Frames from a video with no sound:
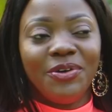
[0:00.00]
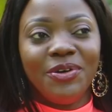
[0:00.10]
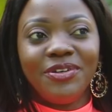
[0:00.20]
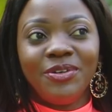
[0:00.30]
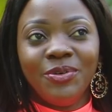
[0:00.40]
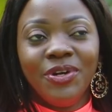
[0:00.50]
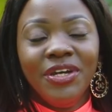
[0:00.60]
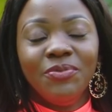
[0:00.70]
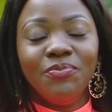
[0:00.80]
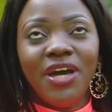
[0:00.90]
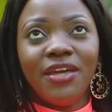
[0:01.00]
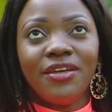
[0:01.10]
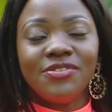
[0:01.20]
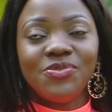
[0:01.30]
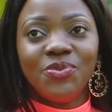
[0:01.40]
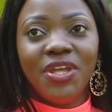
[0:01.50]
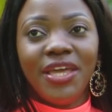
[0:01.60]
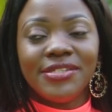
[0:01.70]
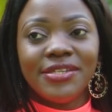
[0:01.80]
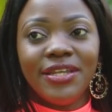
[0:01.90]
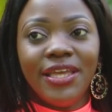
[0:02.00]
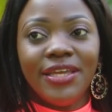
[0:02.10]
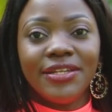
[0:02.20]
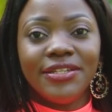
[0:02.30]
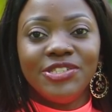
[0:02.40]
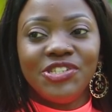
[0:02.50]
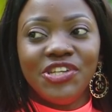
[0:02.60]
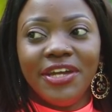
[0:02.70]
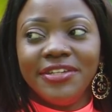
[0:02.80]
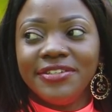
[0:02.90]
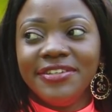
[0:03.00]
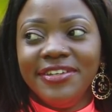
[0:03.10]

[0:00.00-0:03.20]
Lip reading: Oh, my guest today is an Englishian.